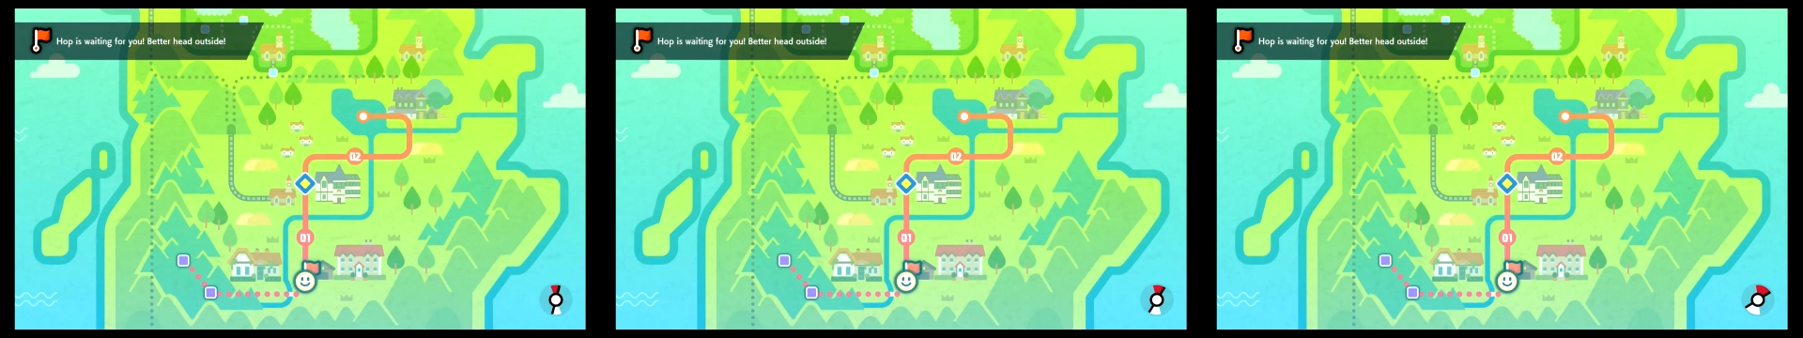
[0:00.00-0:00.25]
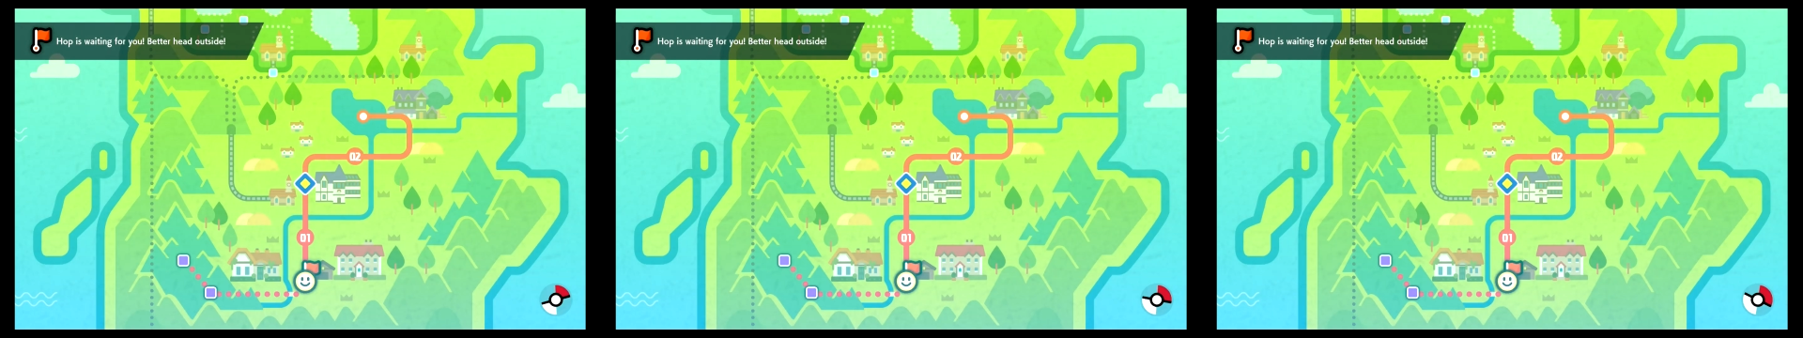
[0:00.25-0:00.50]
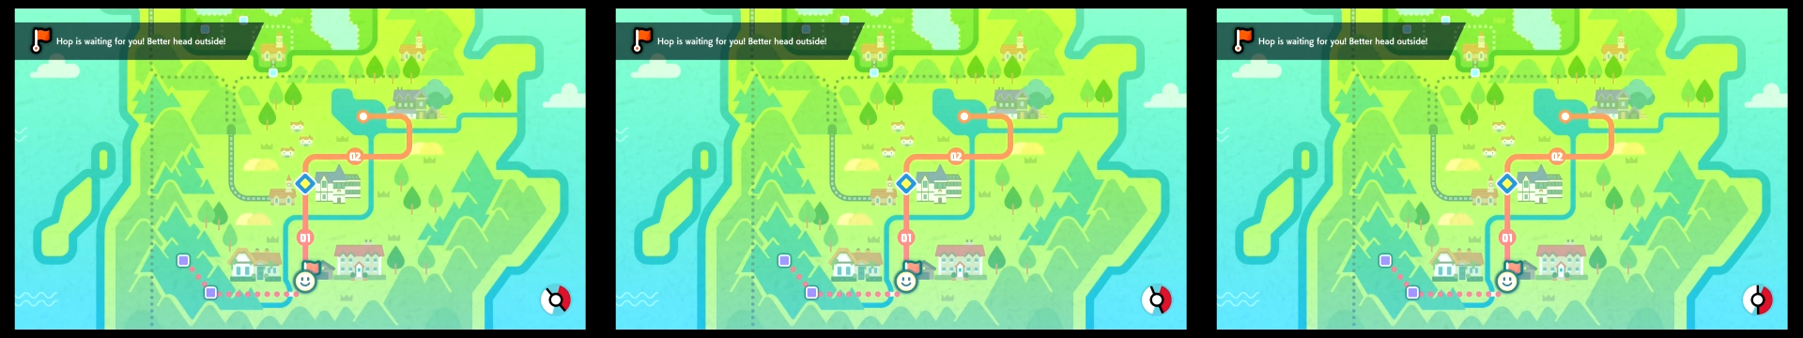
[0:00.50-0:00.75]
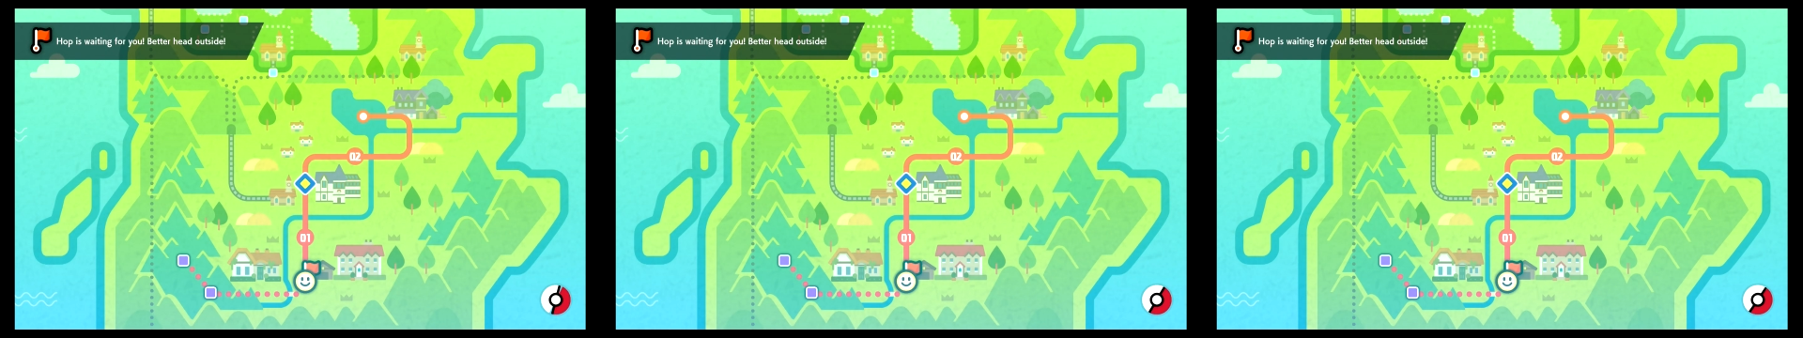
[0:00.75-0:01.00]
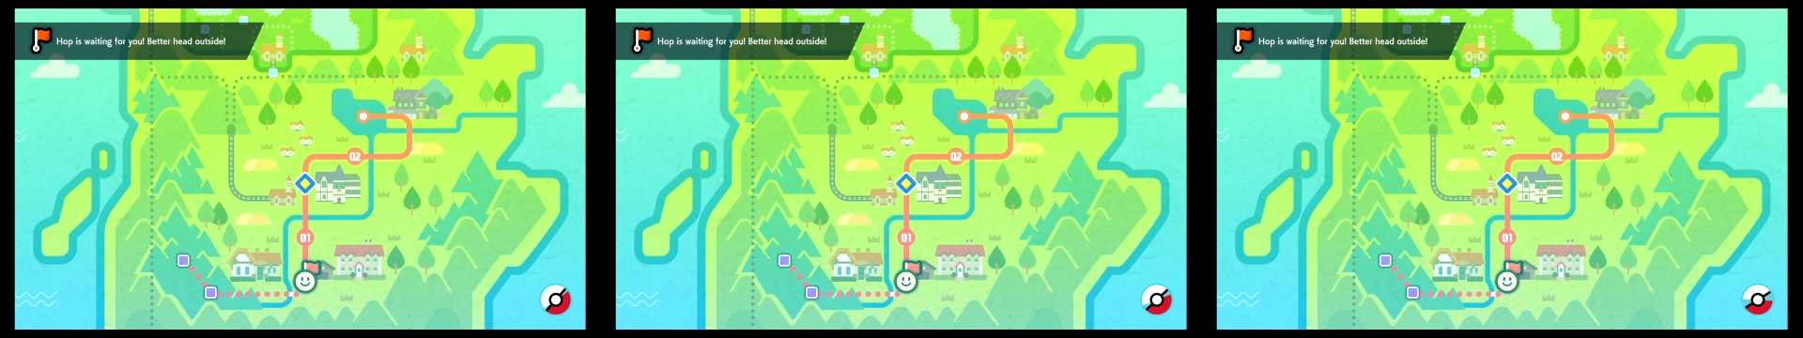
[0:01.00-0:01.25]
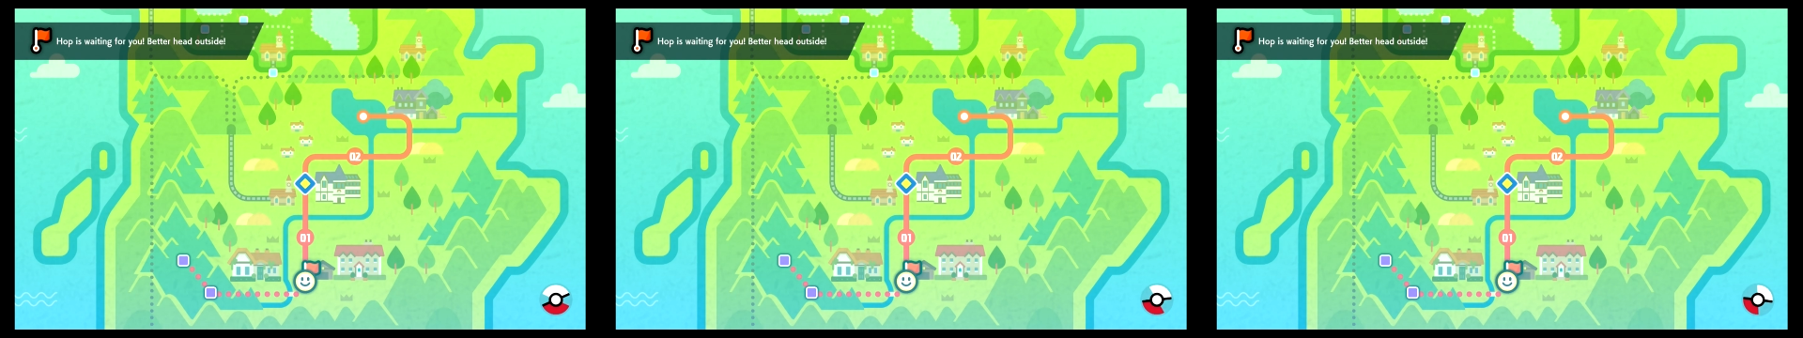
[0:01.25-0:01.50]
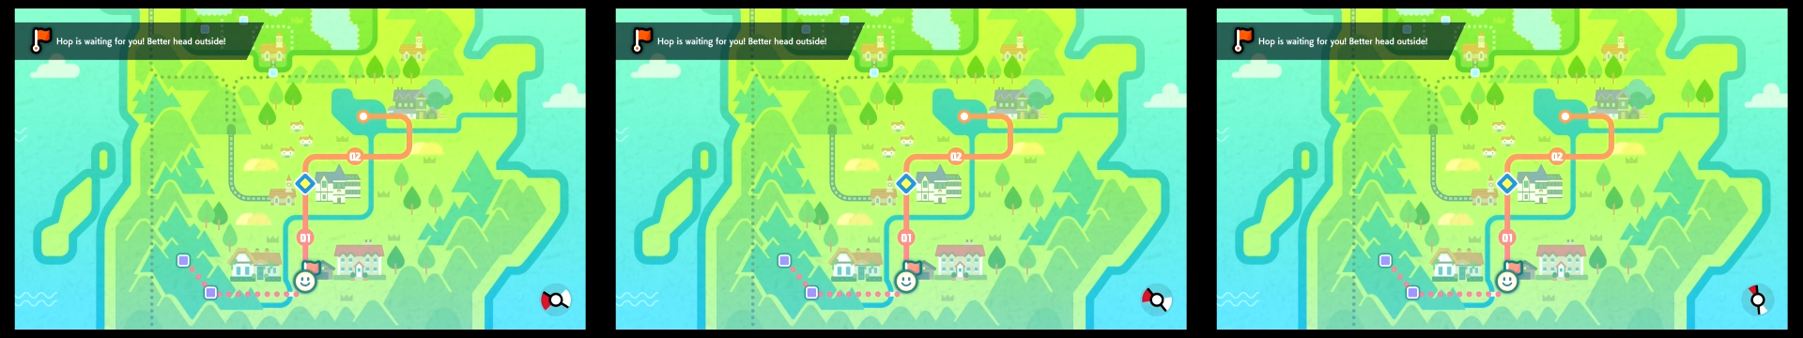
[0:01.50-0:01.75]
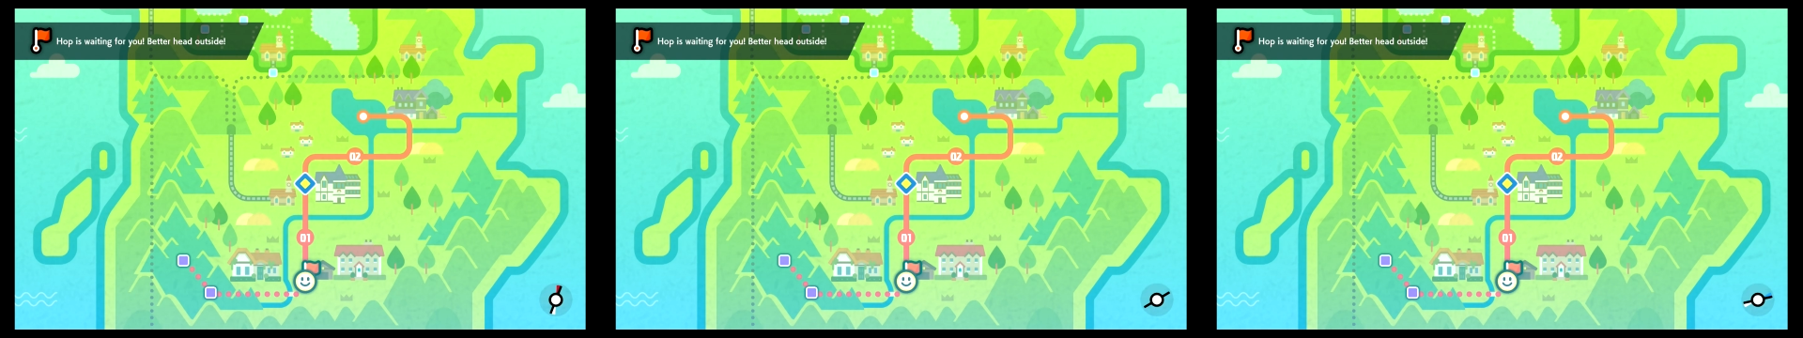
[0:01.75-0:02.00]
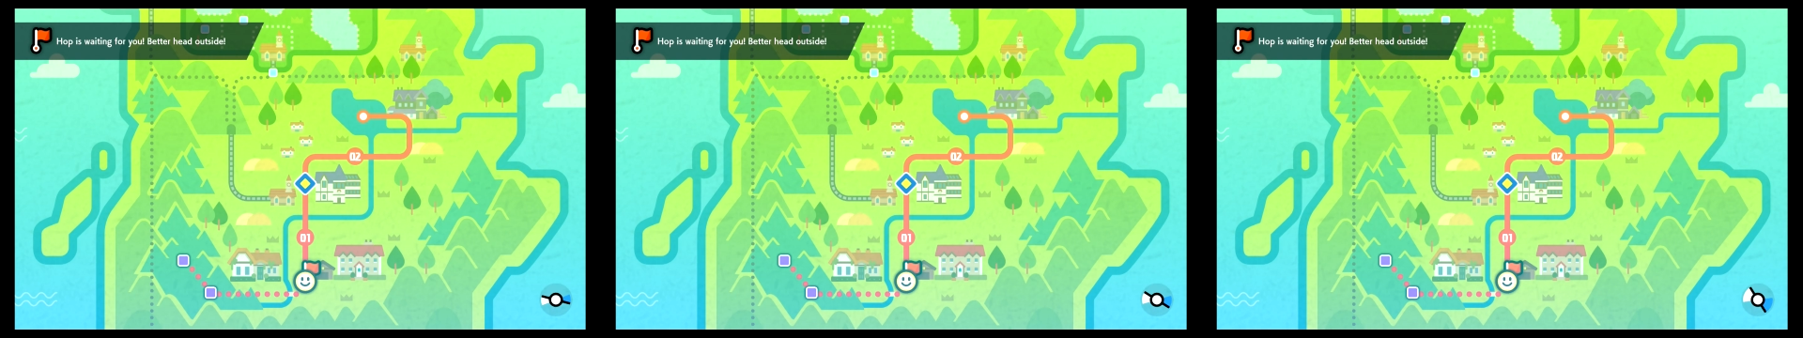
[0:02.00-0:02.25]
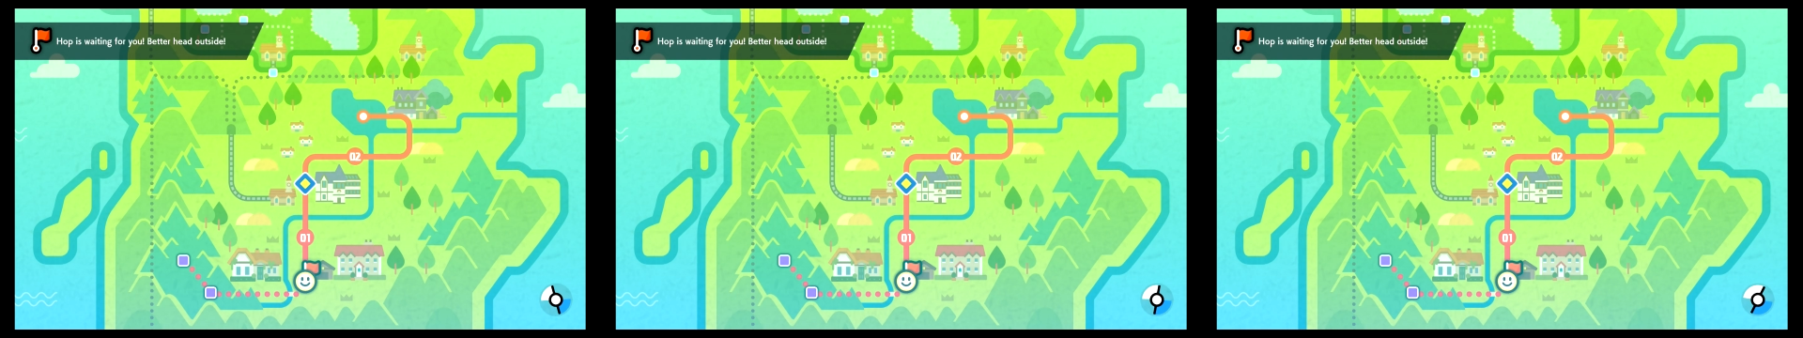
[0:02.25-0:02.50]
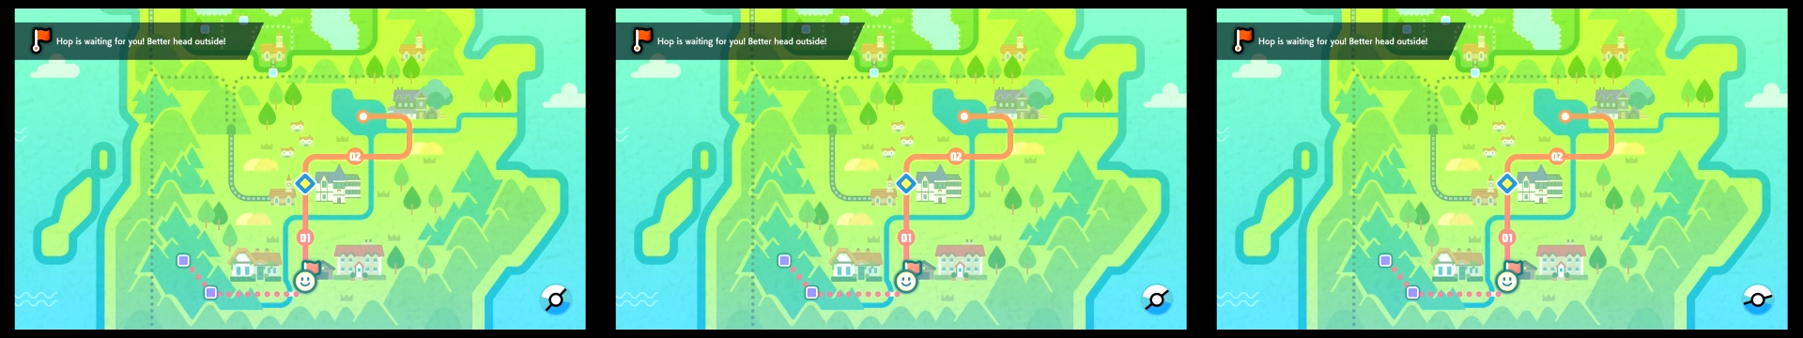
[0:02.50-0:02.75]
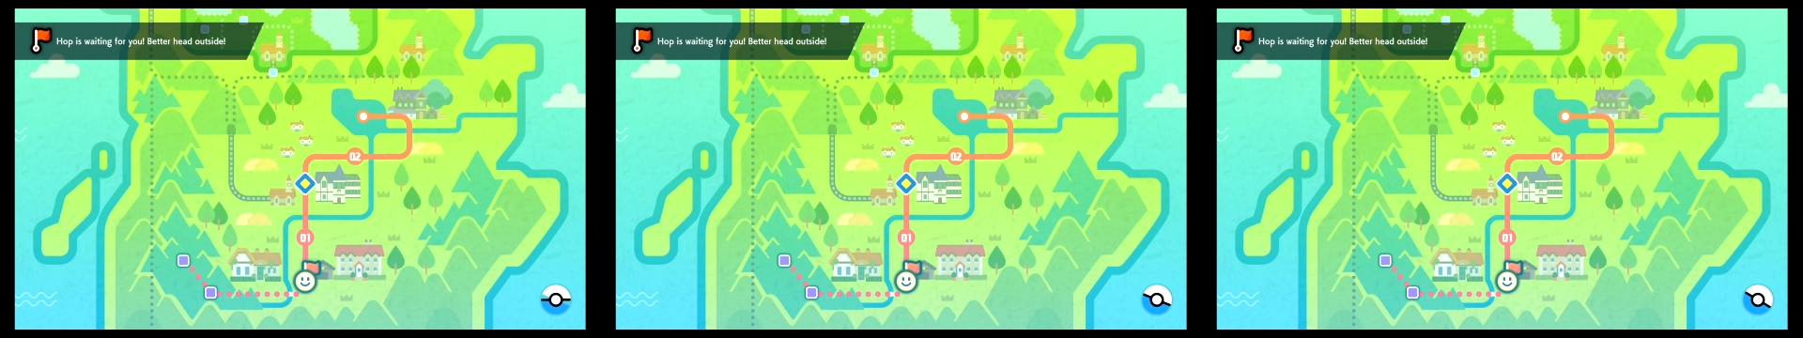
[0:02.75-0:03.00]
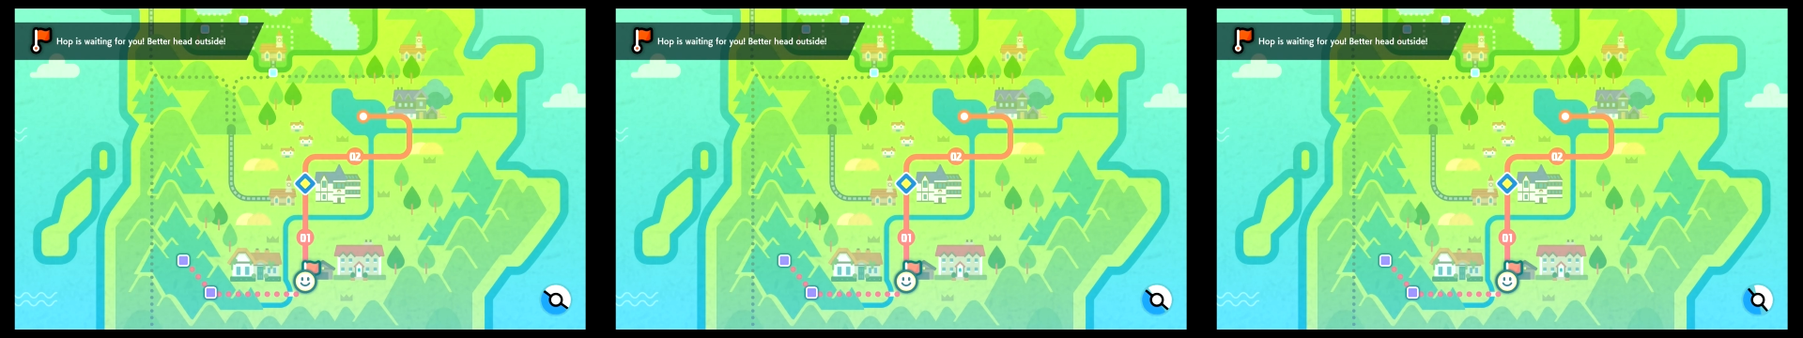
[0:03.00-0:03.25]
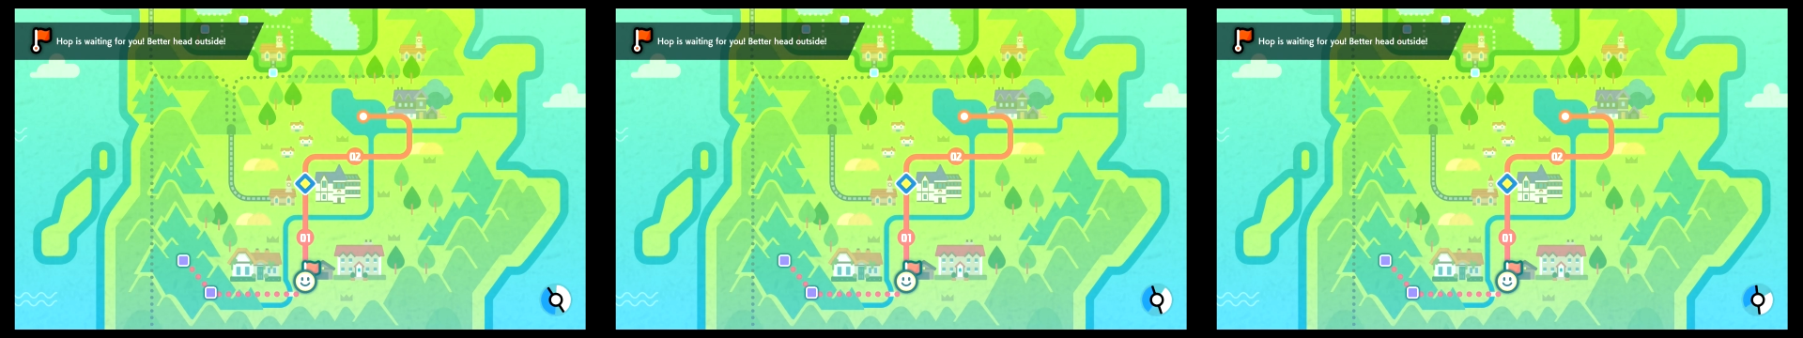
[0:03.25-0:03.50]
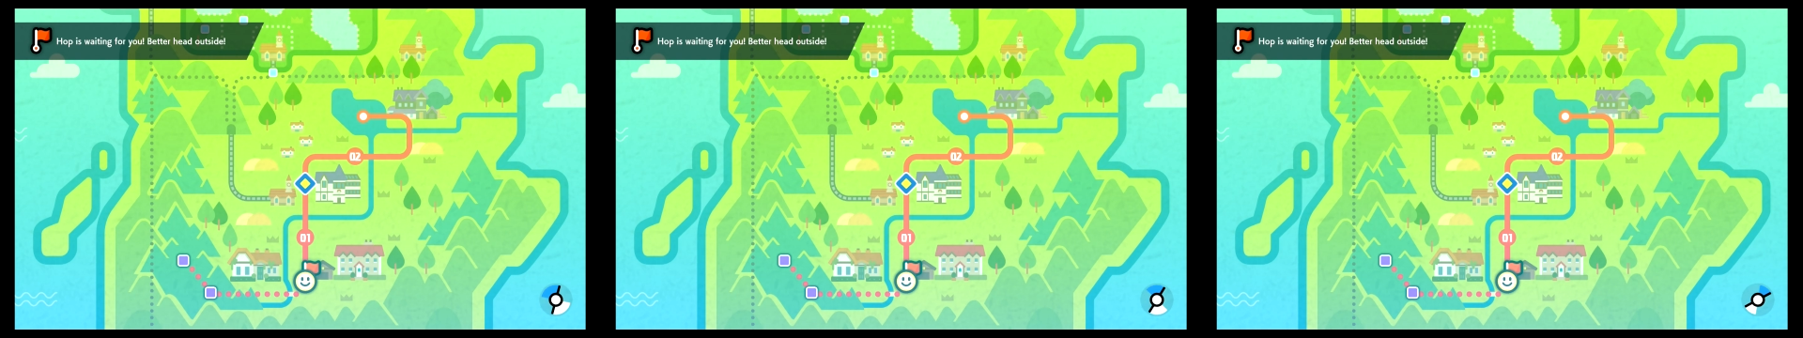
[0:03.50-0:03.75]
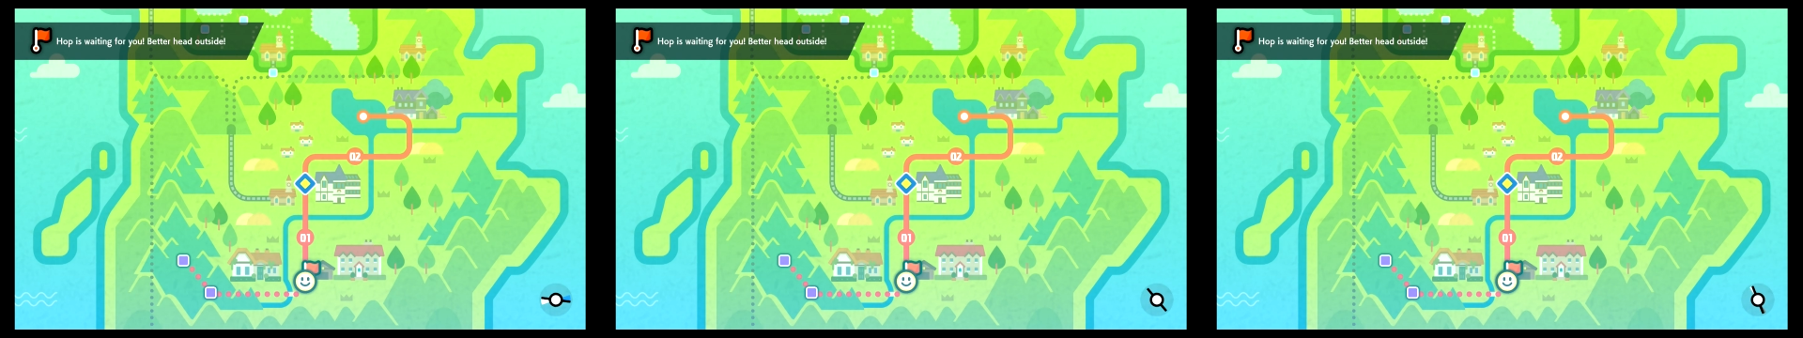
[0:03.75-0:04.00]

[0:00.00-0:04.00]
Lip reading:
[unreadable: no face in view]